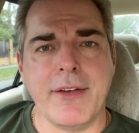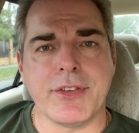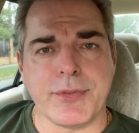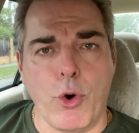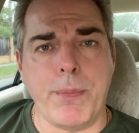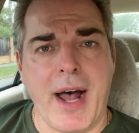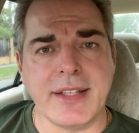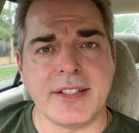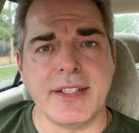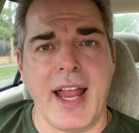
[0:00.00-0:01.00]
small
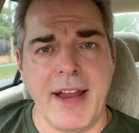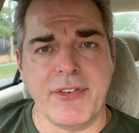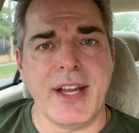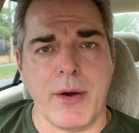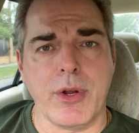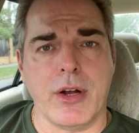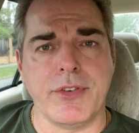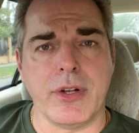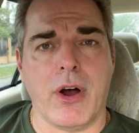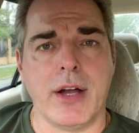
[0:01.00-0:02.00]
parts in every area of
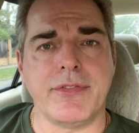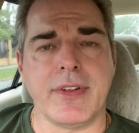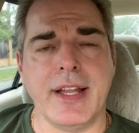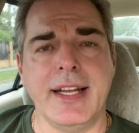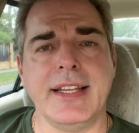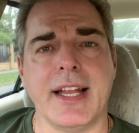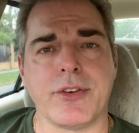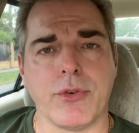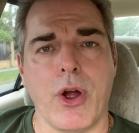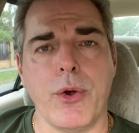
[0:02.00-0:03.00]
your life, letting that
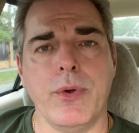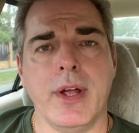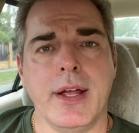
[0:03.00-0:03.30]
grow